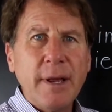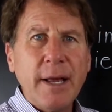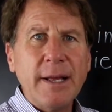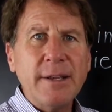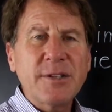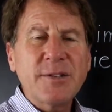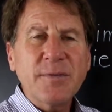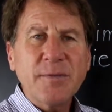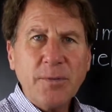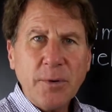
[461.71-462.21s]

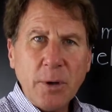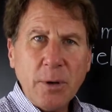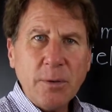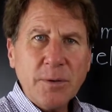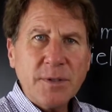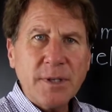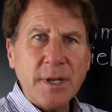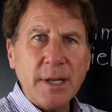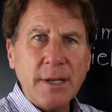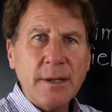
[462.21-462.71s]
is
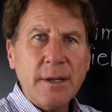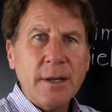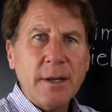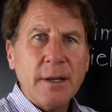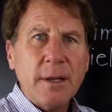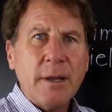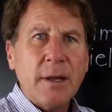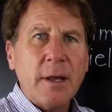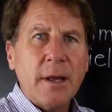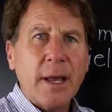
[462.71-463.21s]
frozen,
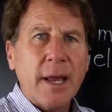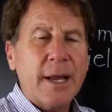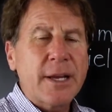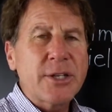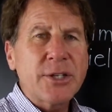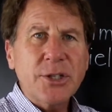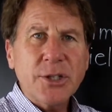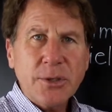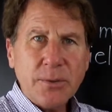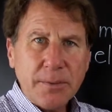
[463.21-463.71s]

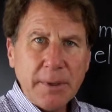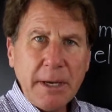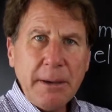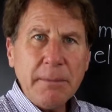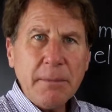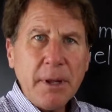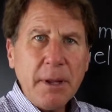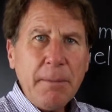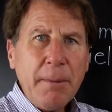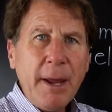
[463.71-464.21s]

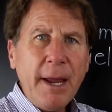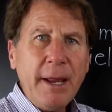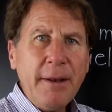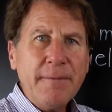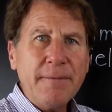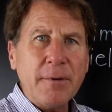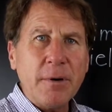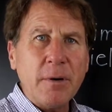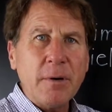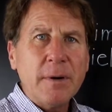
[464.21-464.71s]
extremely
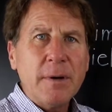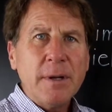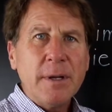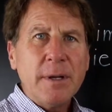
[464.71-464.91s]
painful,